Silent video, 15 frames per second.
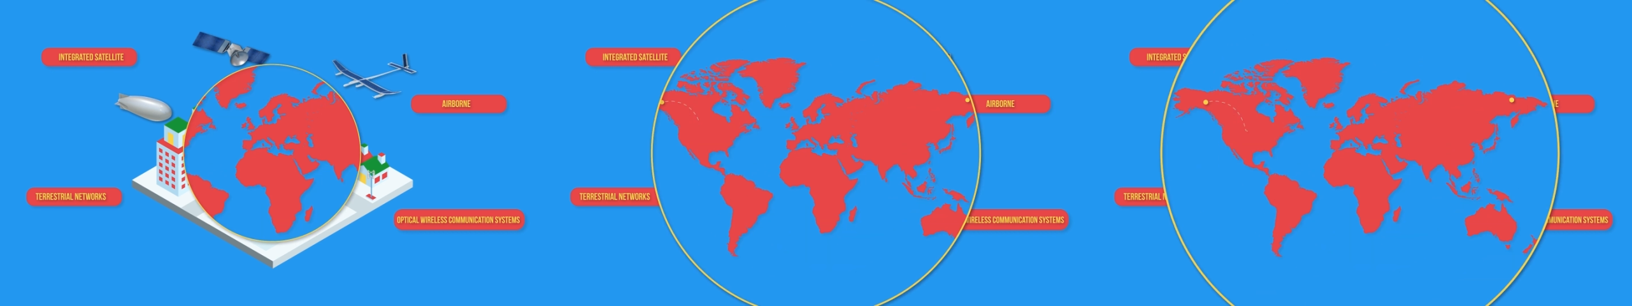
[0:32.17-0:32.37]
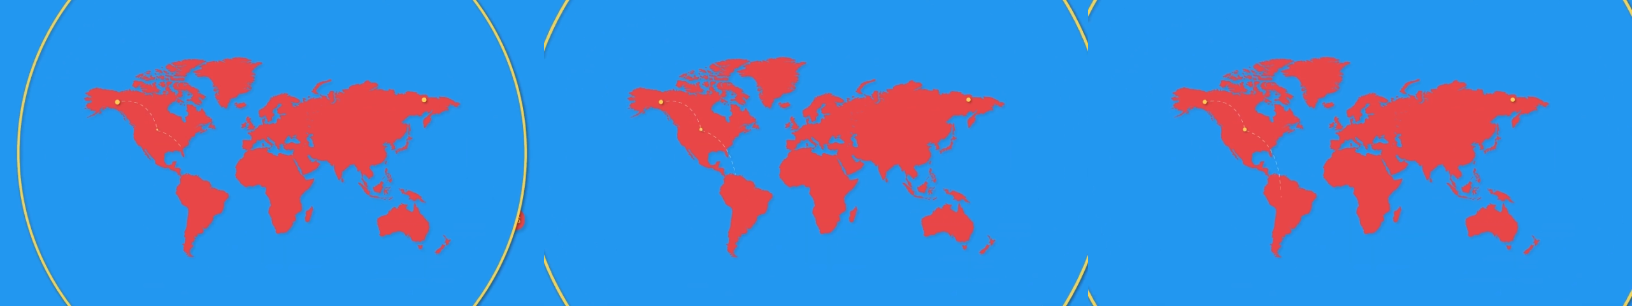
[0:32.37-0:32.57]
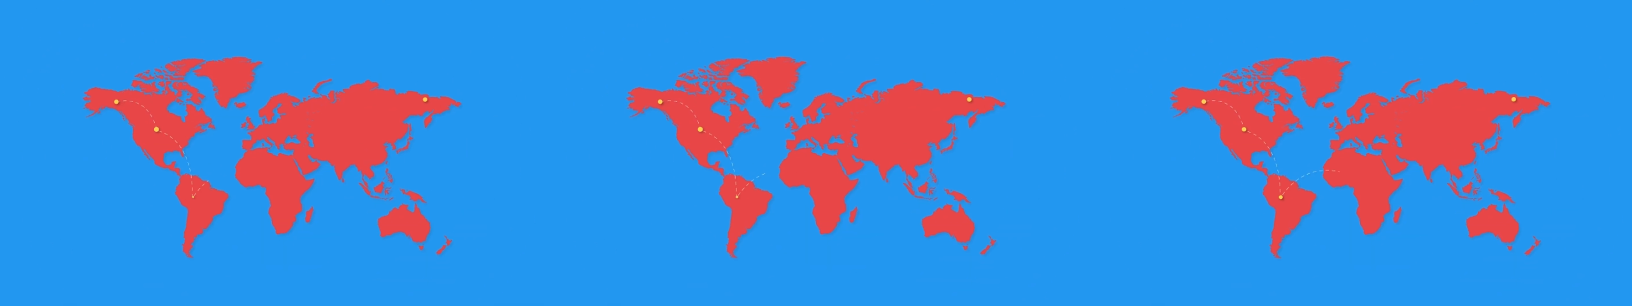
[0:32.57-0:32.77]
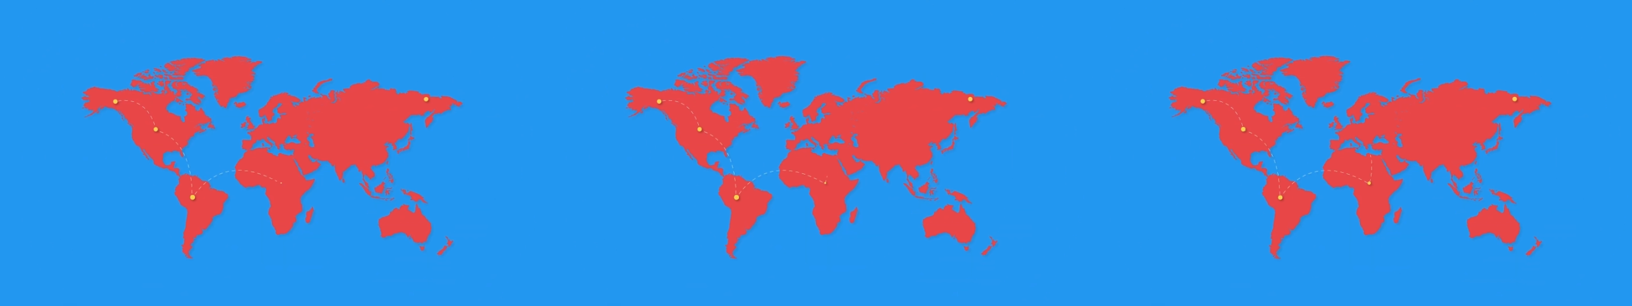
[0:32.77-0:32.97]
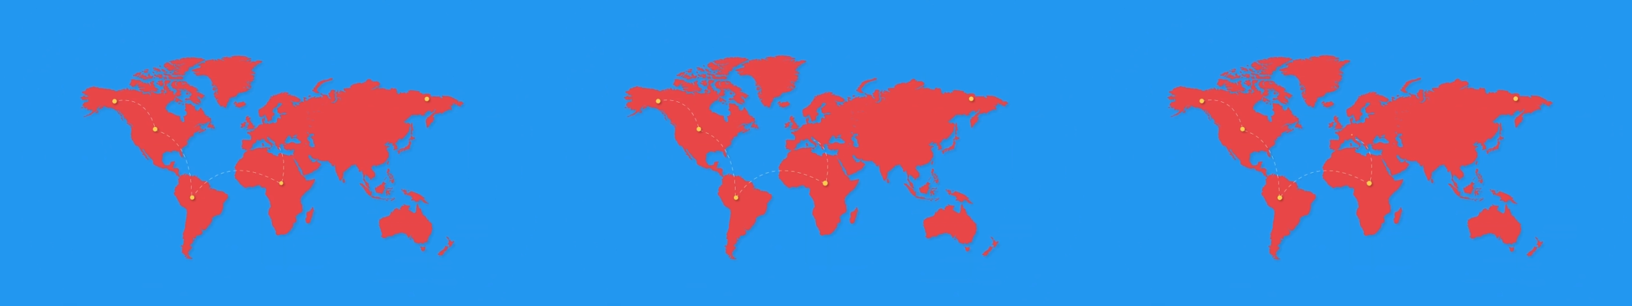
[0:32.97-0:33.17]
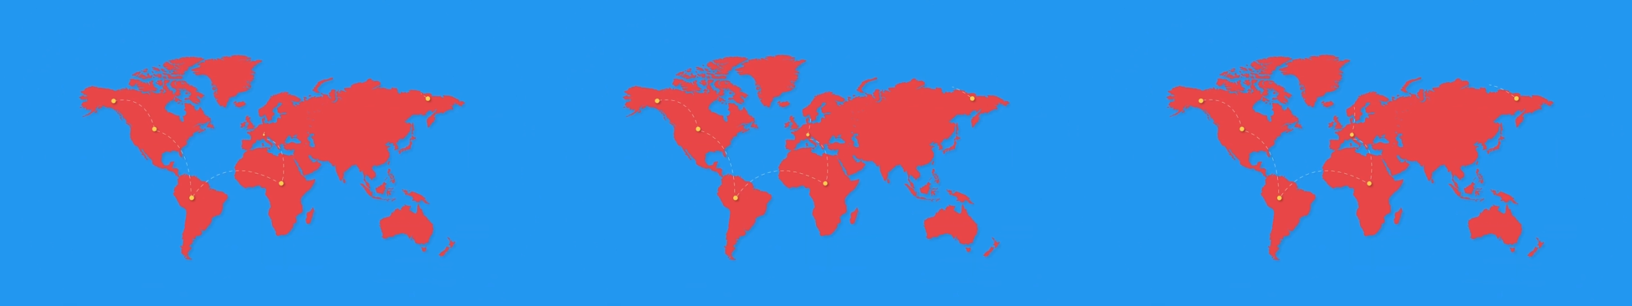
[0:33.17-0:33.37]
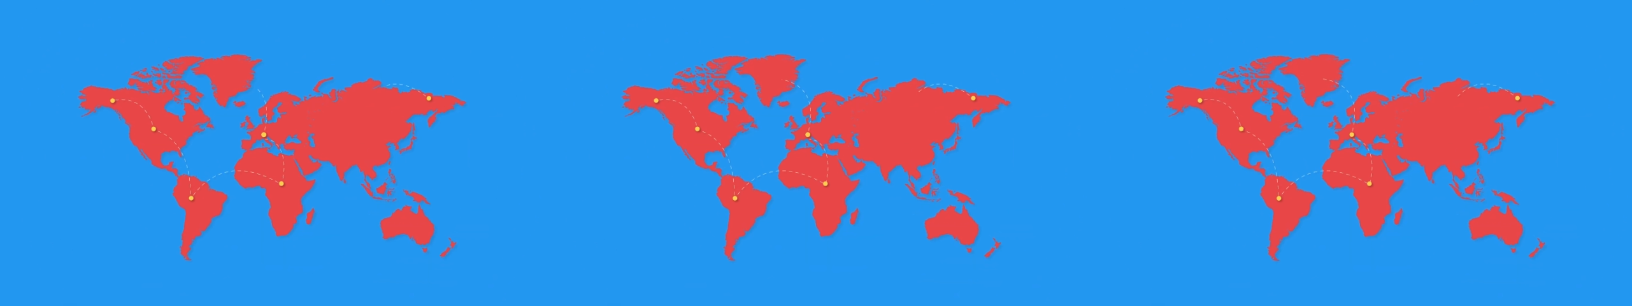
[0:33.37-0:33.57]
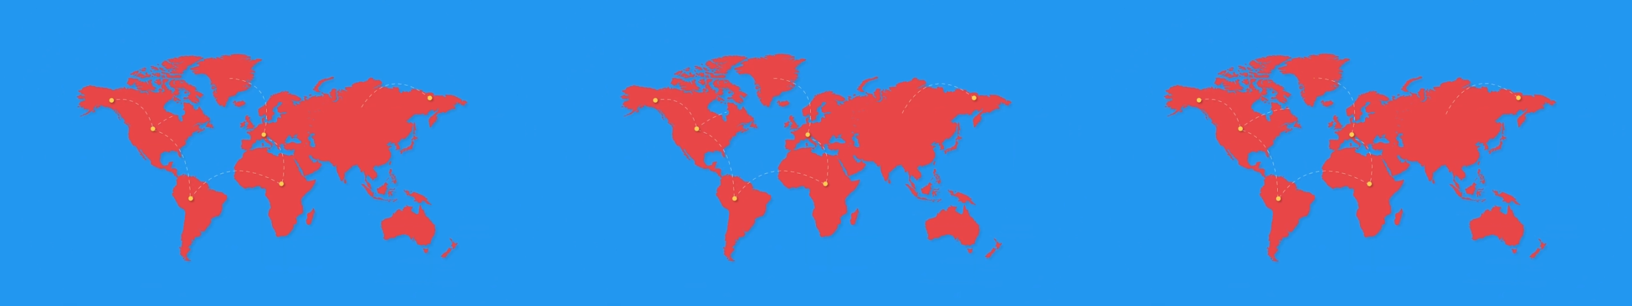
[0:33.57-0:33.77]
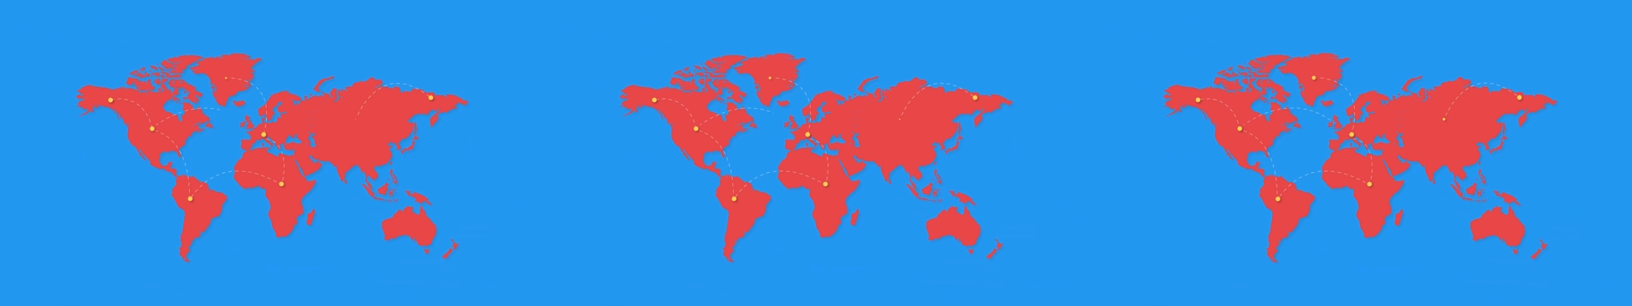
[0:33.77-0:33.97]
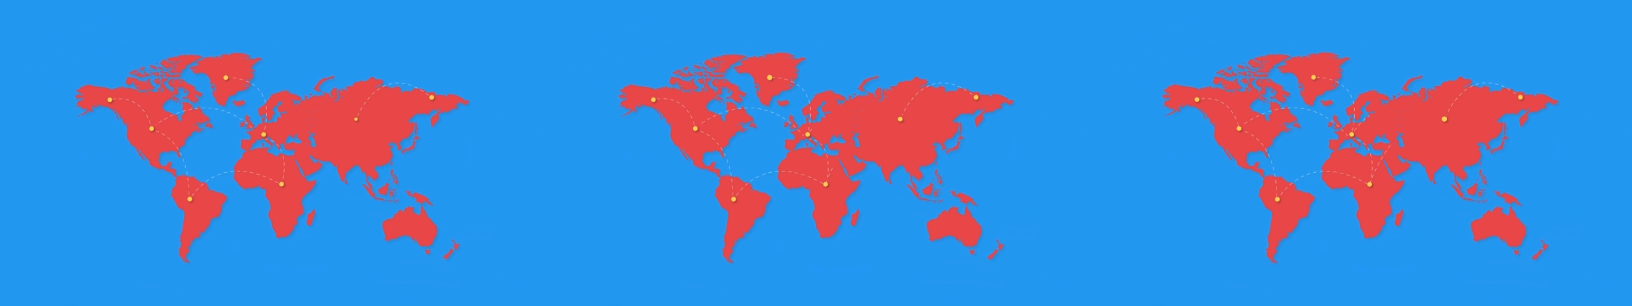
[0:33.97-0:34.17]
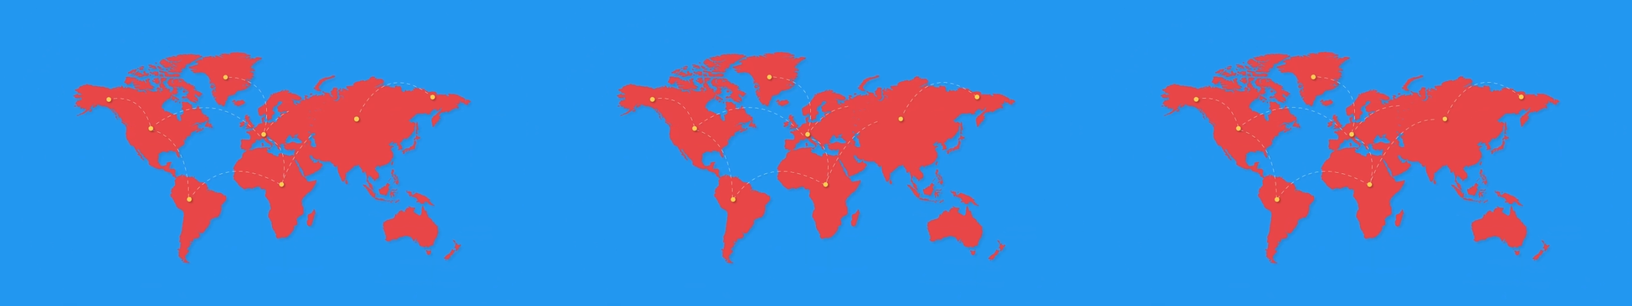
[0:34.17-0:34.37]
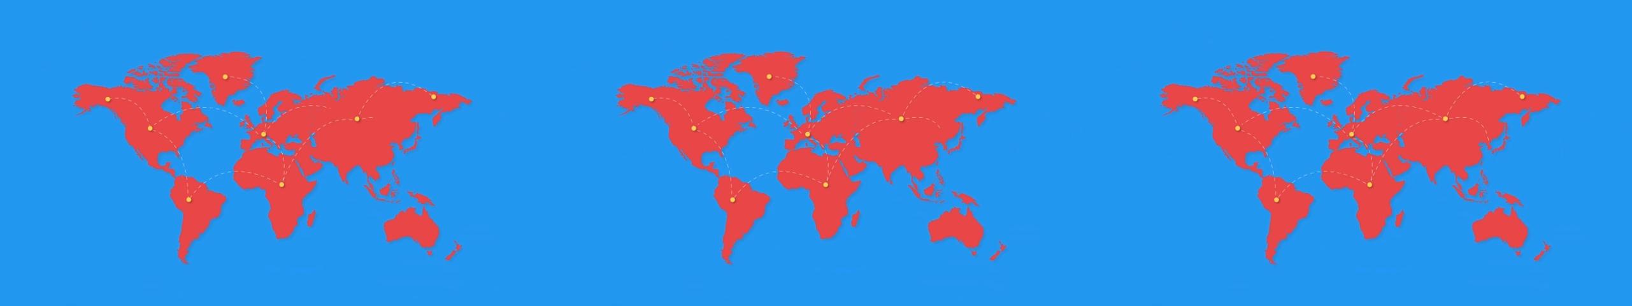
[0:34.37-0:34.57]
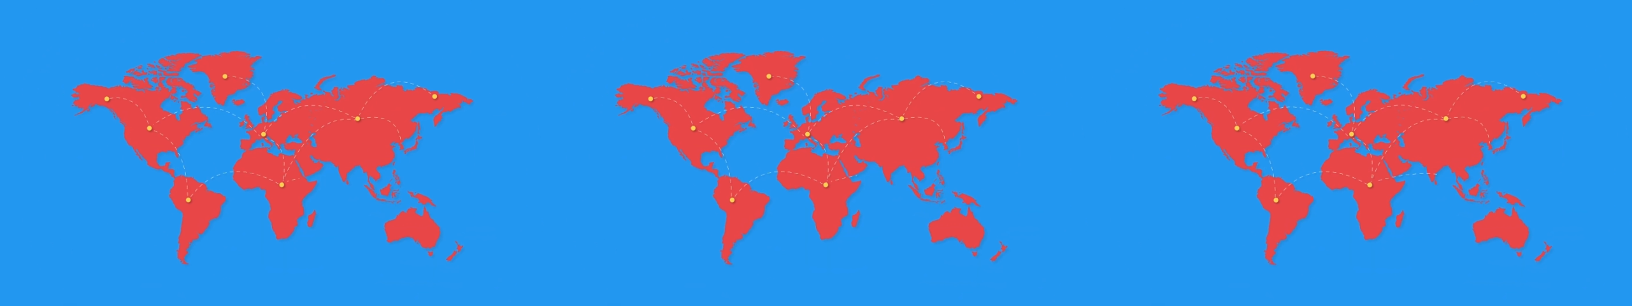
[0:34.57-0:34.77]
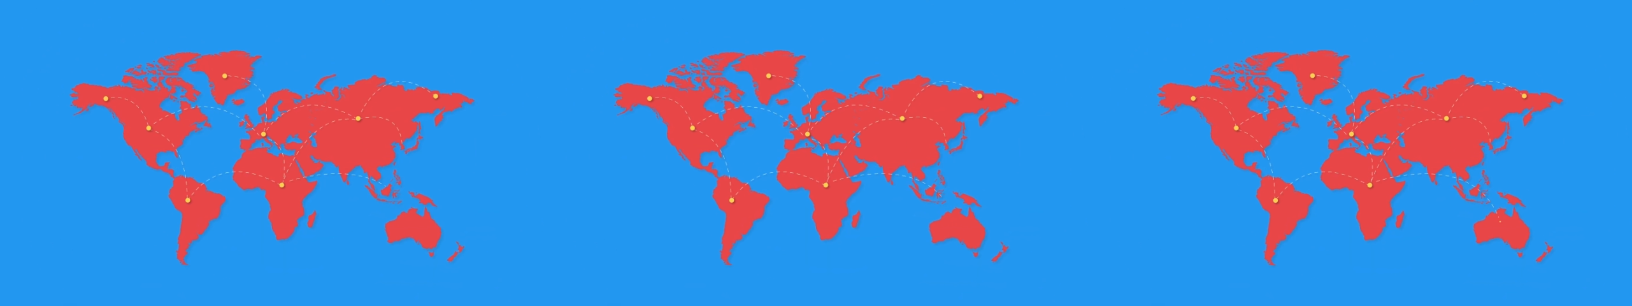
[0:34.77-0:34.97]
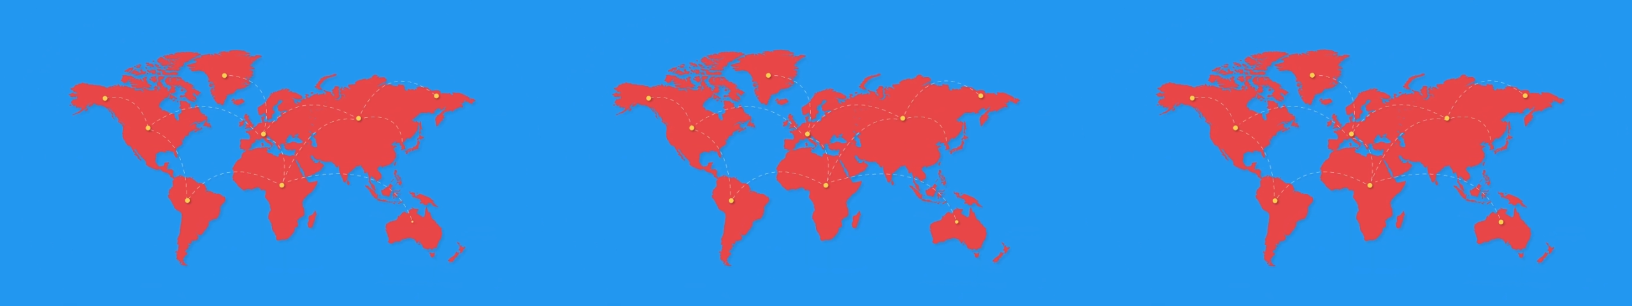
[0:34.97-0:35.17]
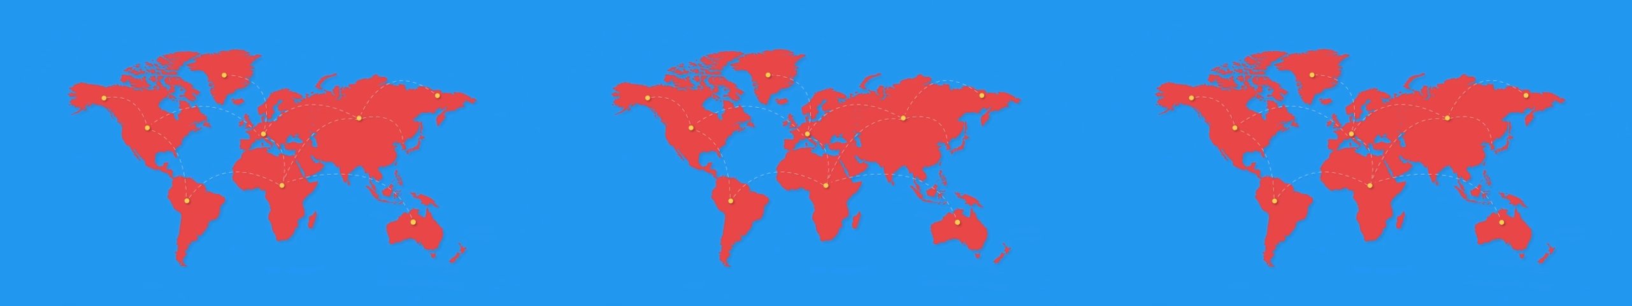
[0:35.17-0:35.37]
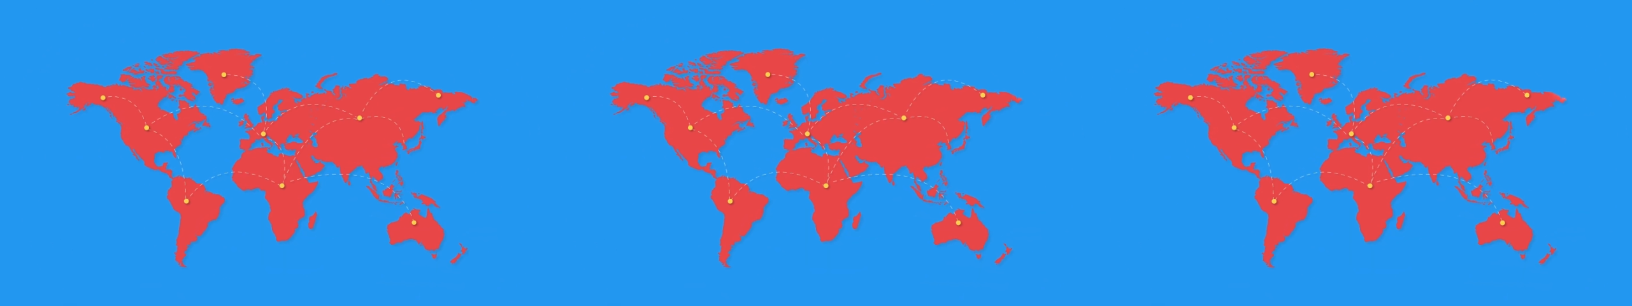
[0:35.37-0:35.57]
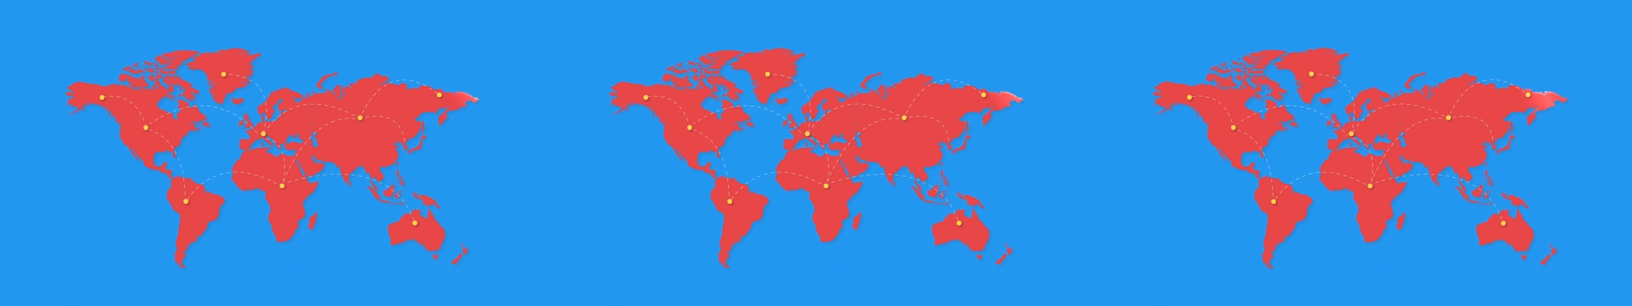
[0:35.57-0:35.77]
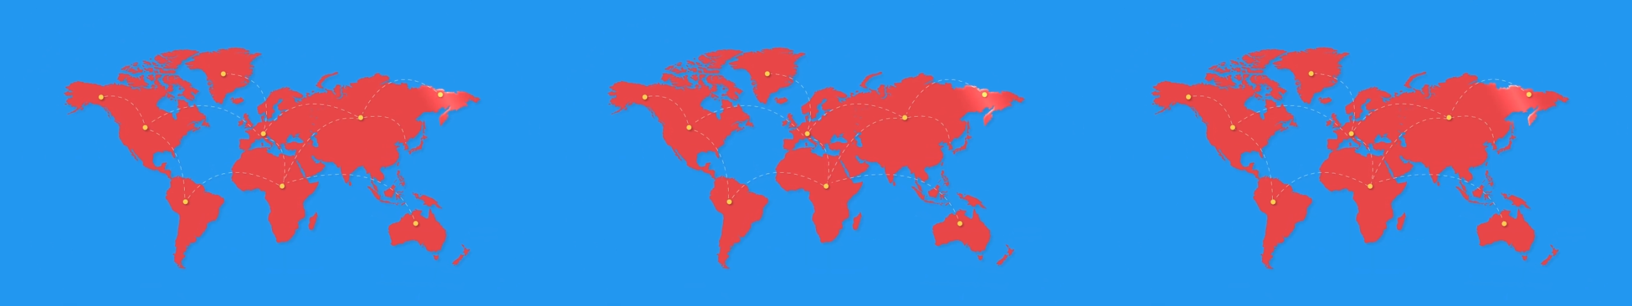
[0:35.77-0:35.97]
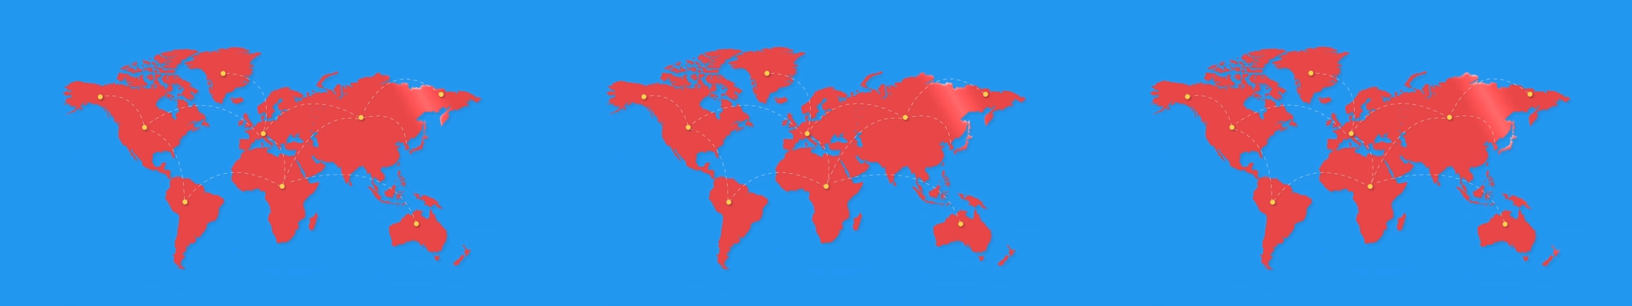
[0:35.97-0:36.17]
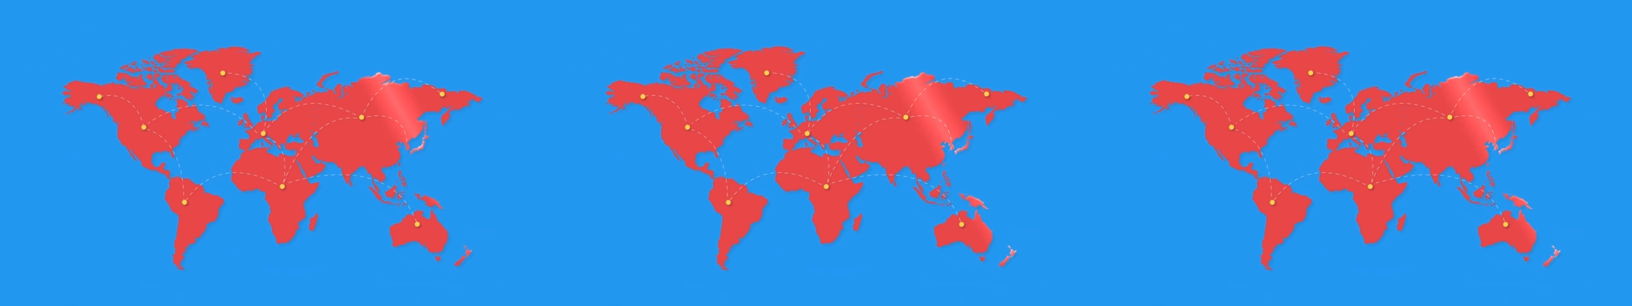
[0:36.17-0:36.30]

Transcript: No face is visible, so there are no lips to read.